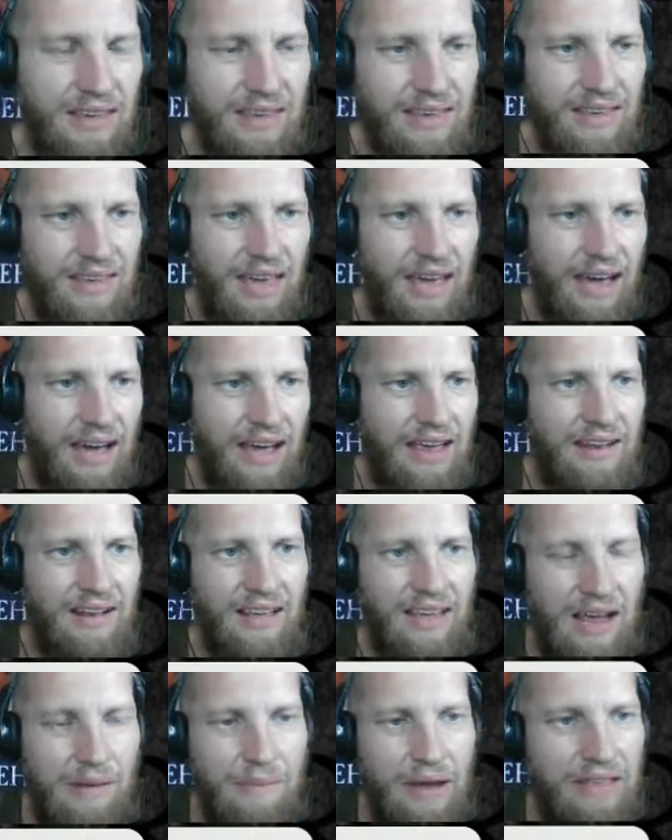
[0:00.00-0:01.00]
Yeah, and
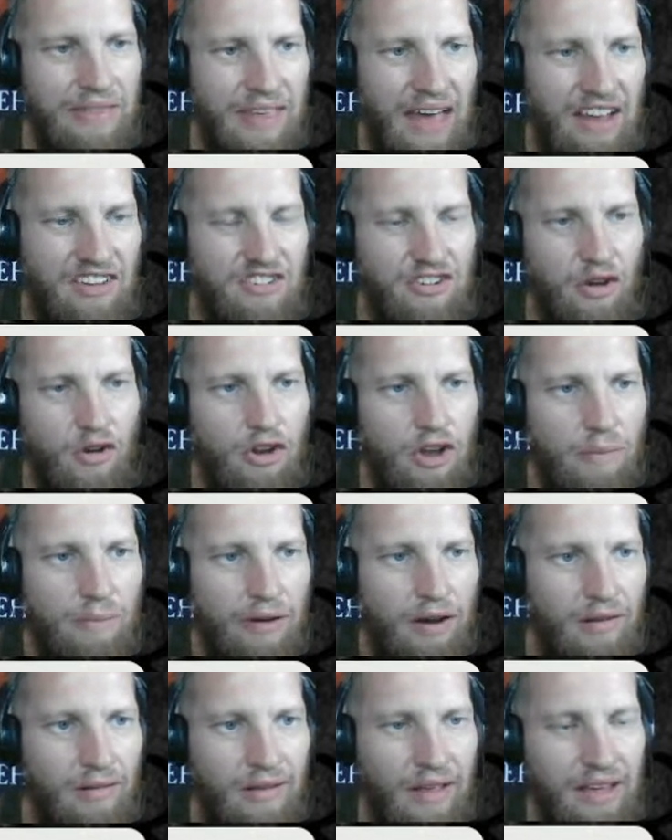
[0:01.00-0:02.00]
like I made that joke
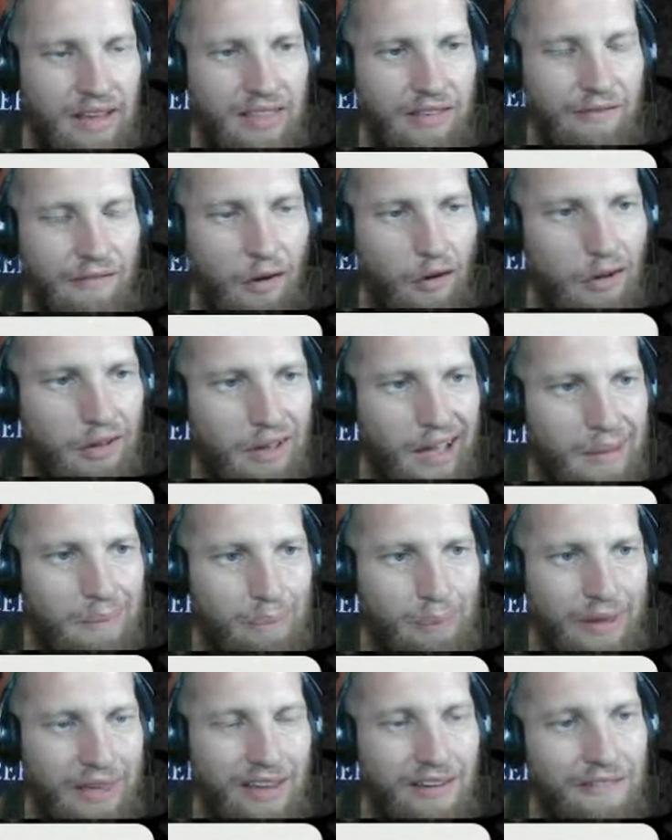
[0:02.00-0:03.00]
about like the Volkite
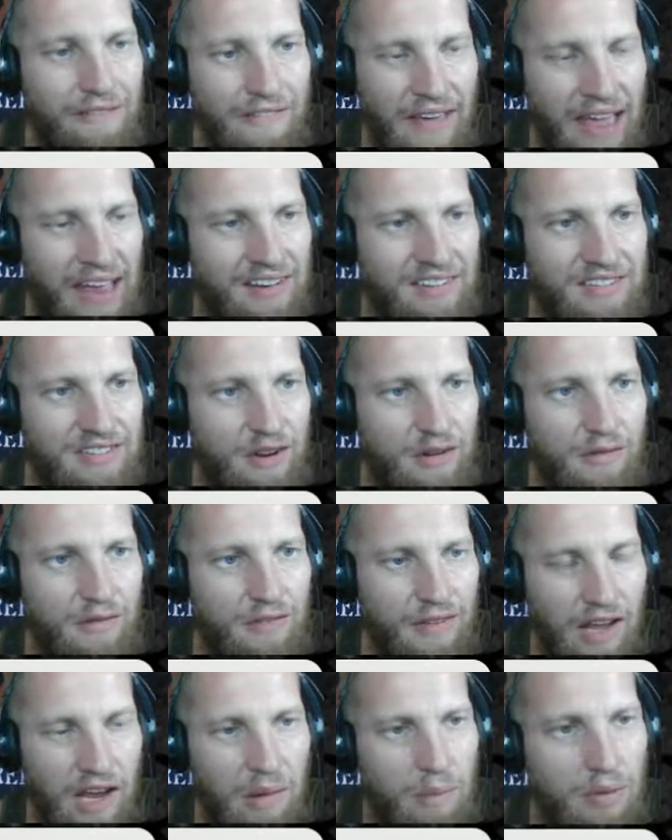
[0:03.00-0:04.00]
being a fancier
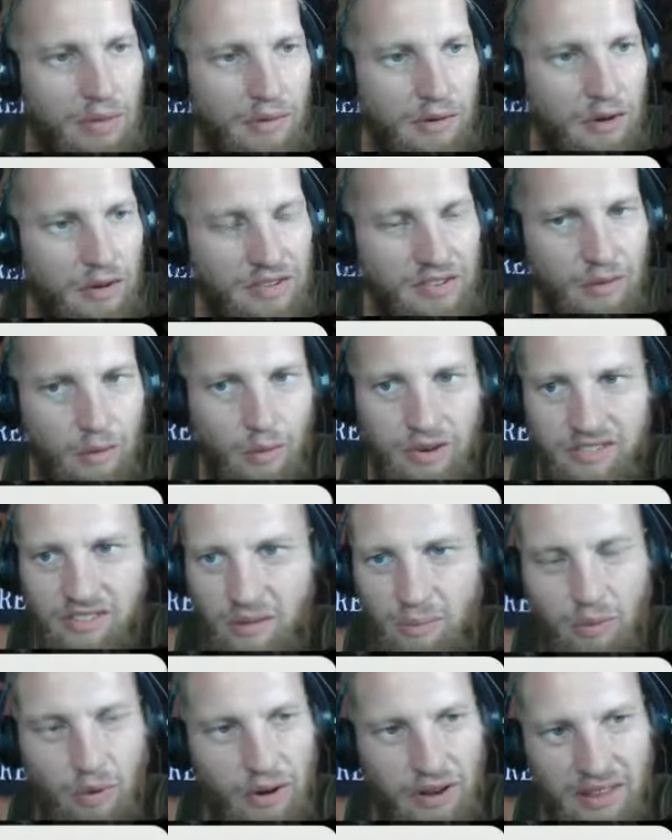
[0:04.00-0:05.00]
flamethrower. So what's the
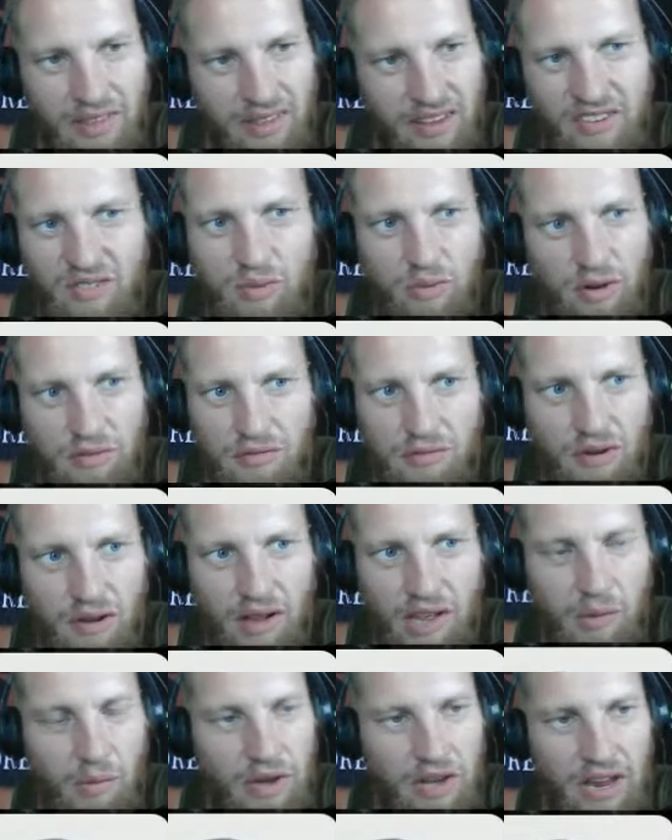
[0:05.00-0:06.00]
point of this one
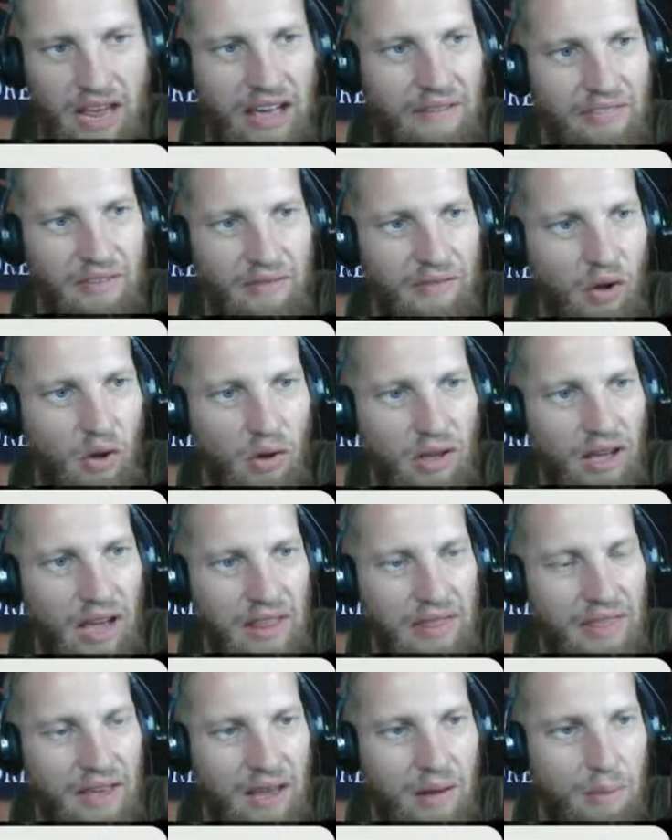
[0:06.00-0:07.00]
really when you have the
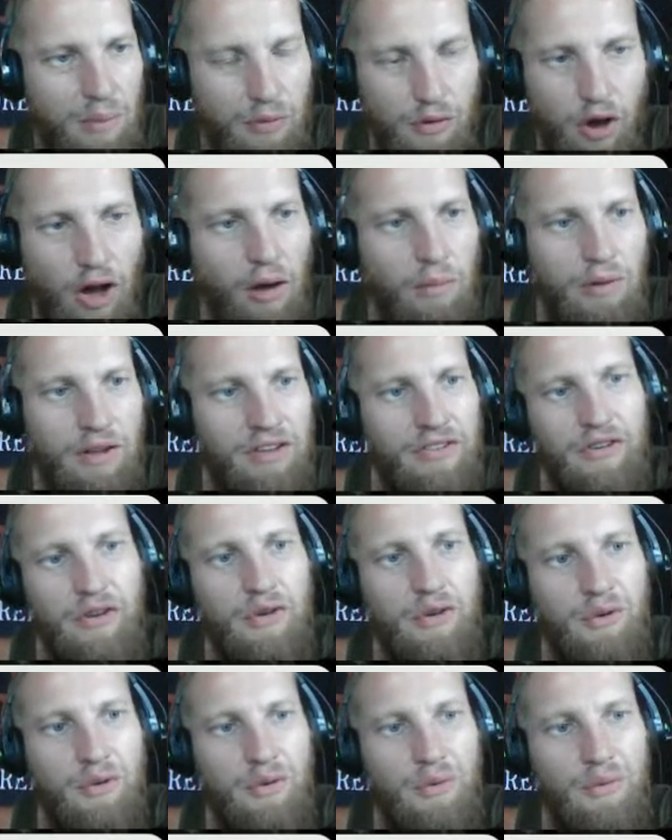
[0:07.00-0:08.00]
Volkite that can probably
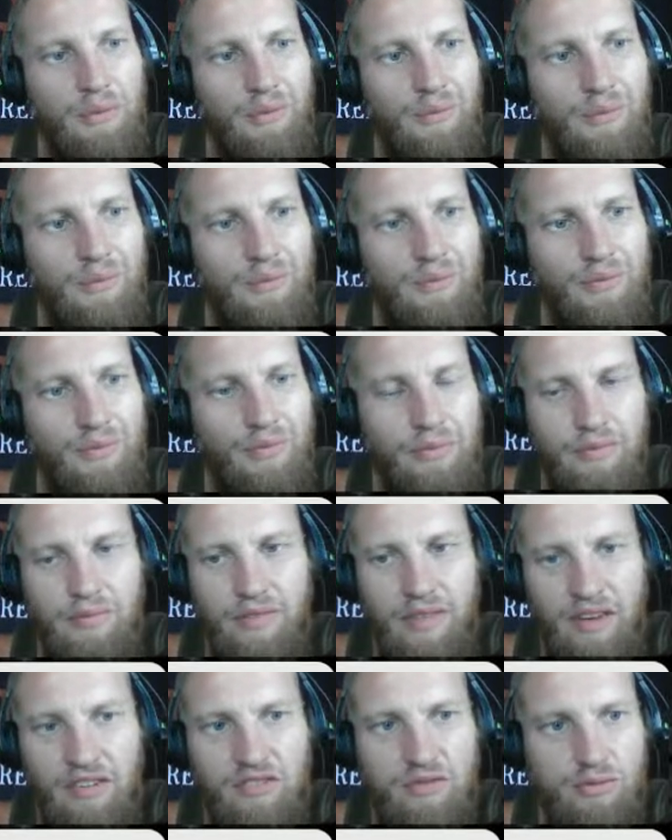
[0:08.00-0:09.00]
do
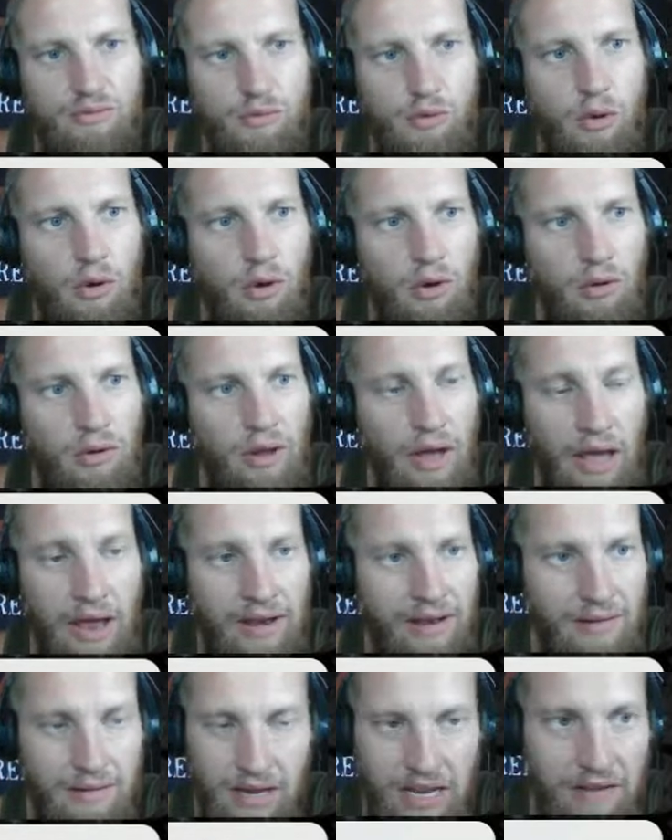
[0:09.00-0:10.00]
this role
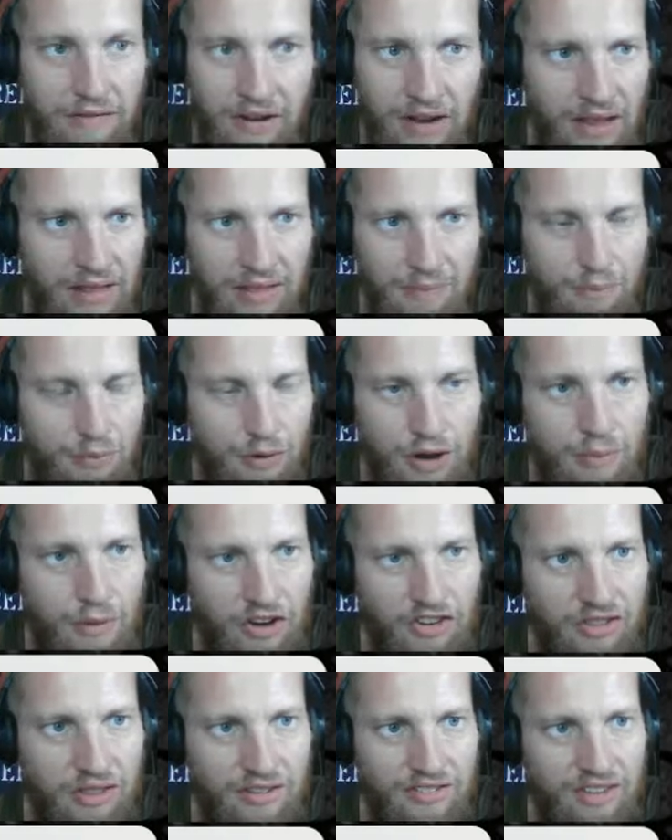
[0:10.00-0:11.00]
and even in pretty
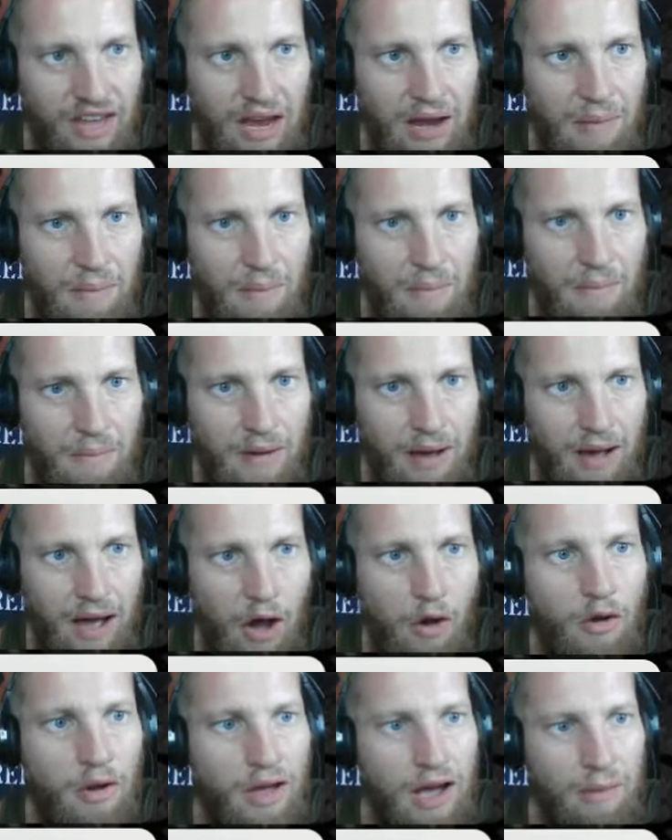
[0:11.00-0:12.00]
much the same
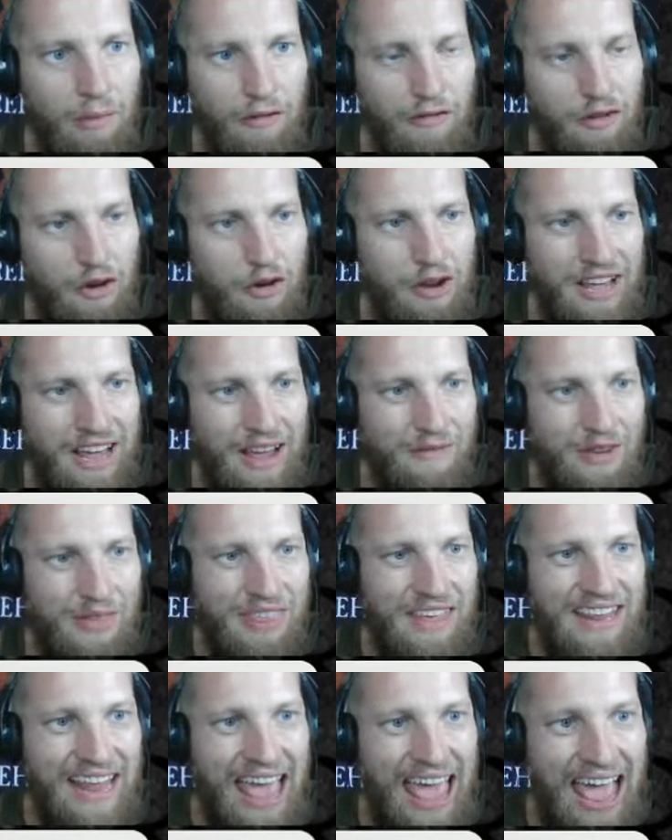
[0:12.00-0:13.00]
outcome of turning
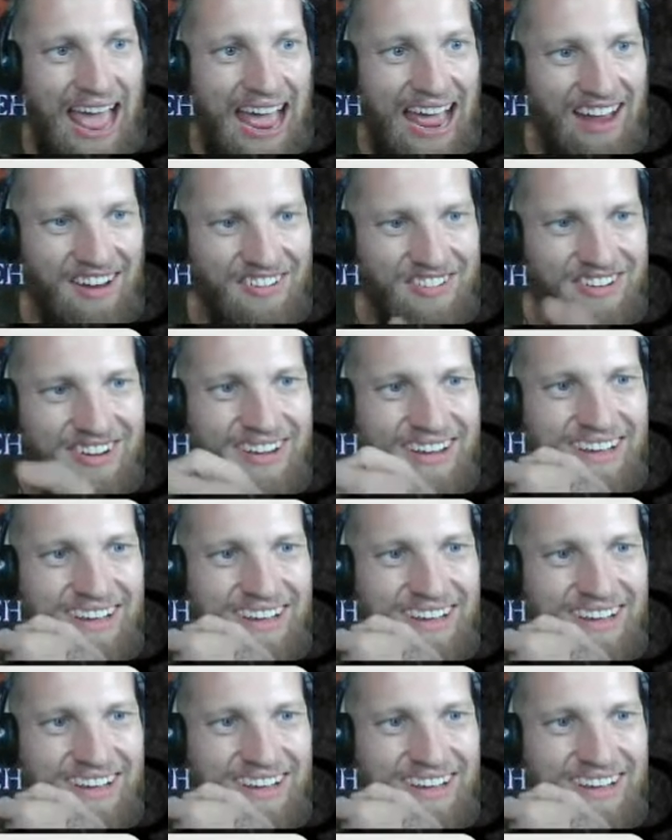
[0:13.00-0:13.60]
everything to ash?